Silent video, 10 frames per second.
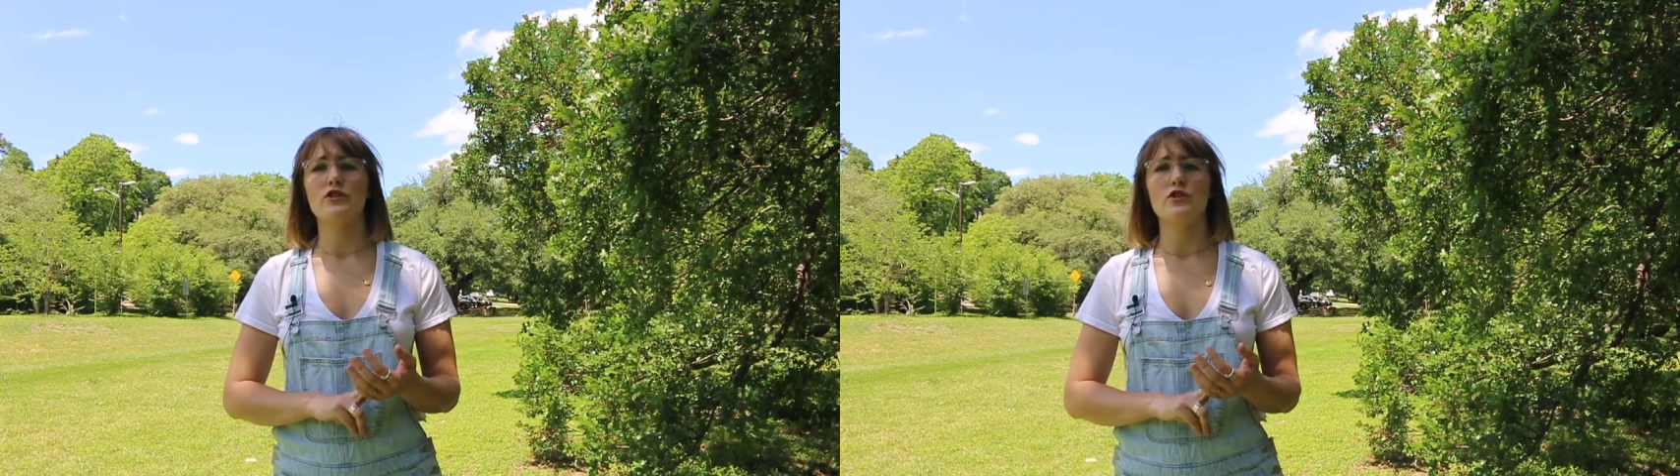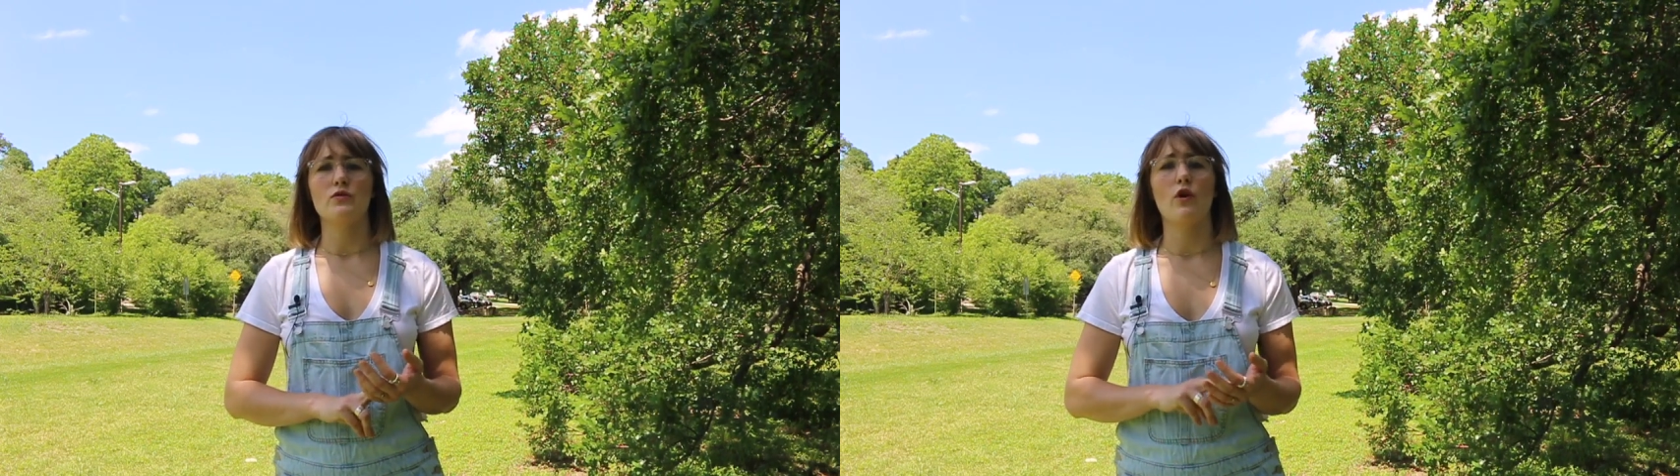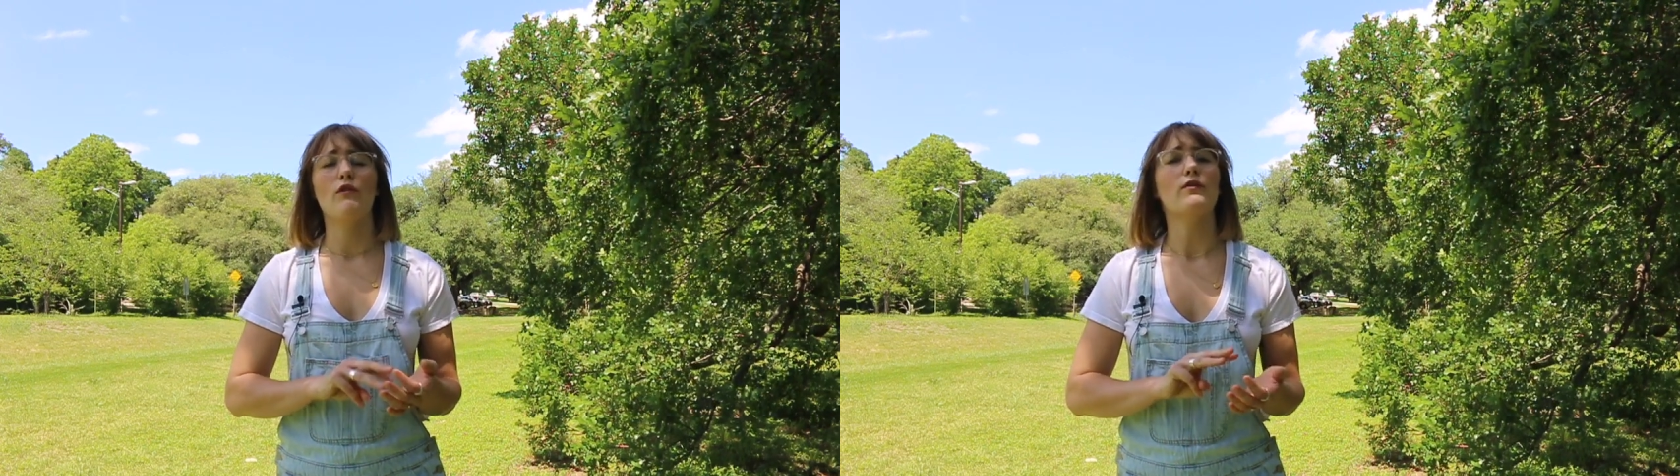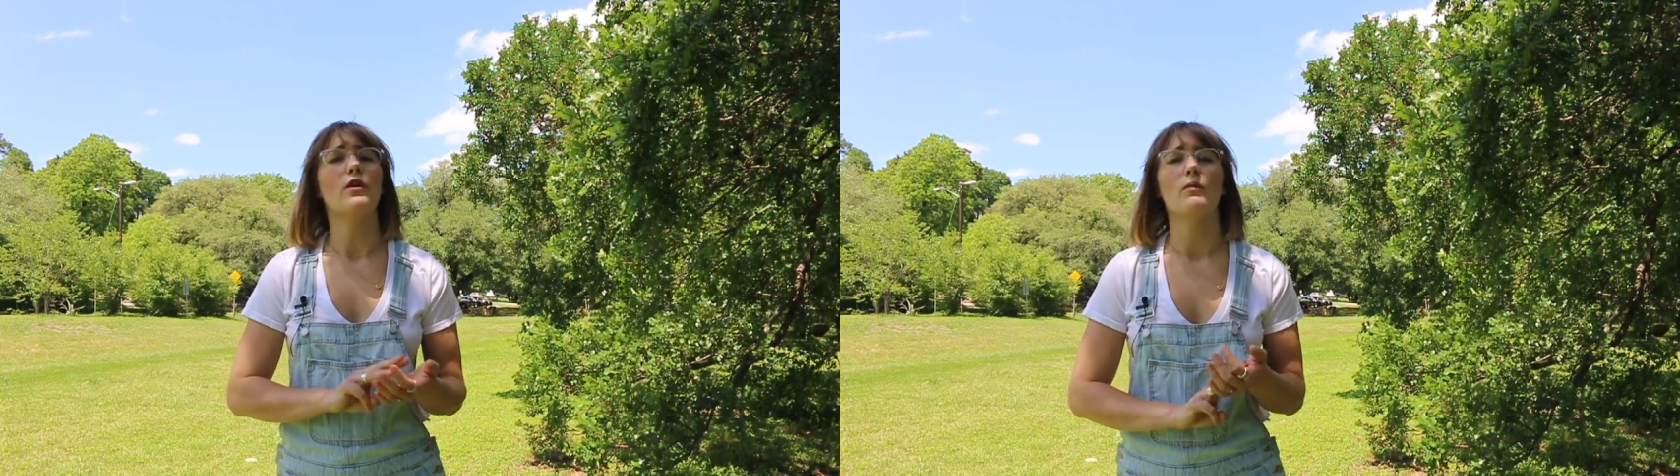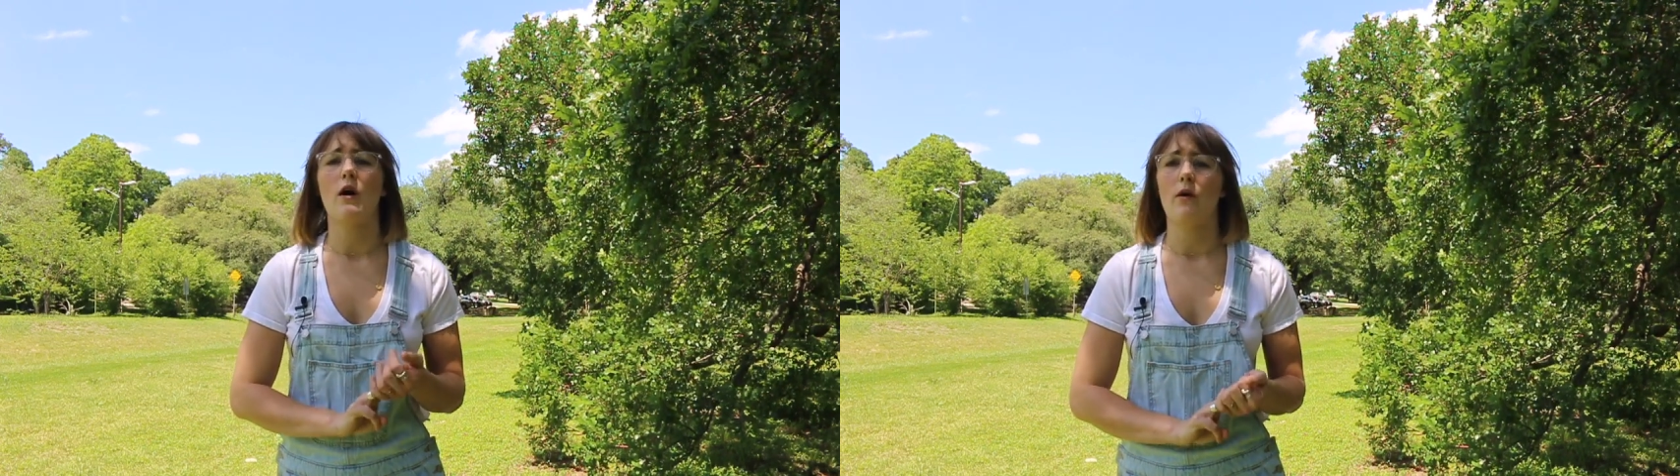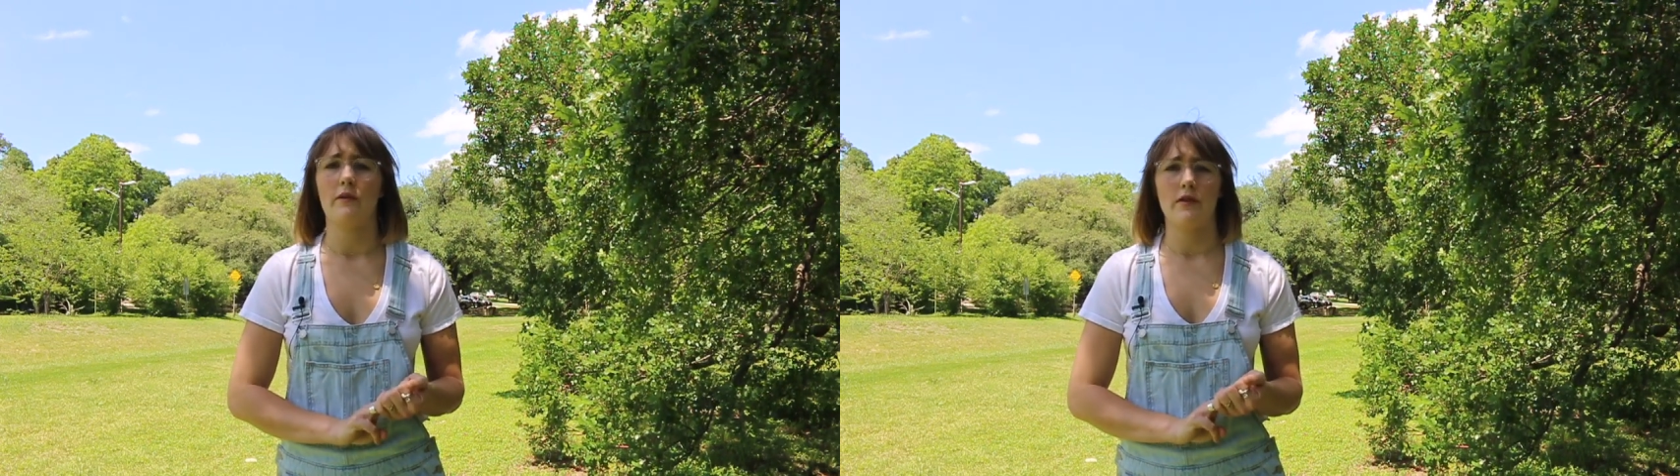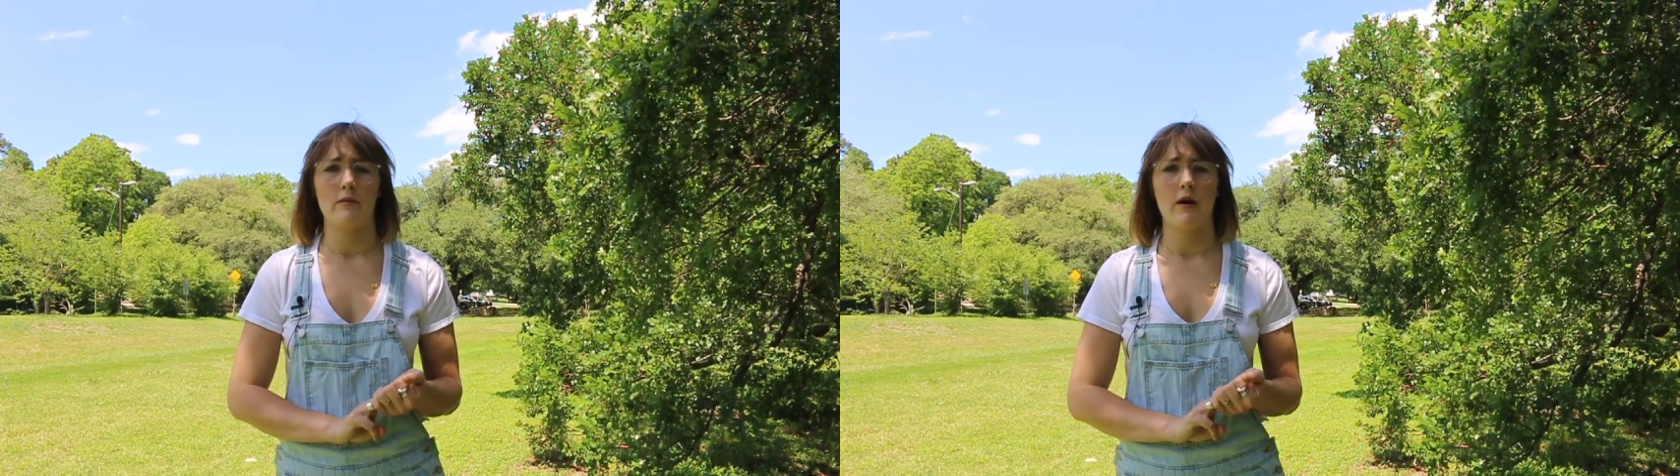to go for a walk with their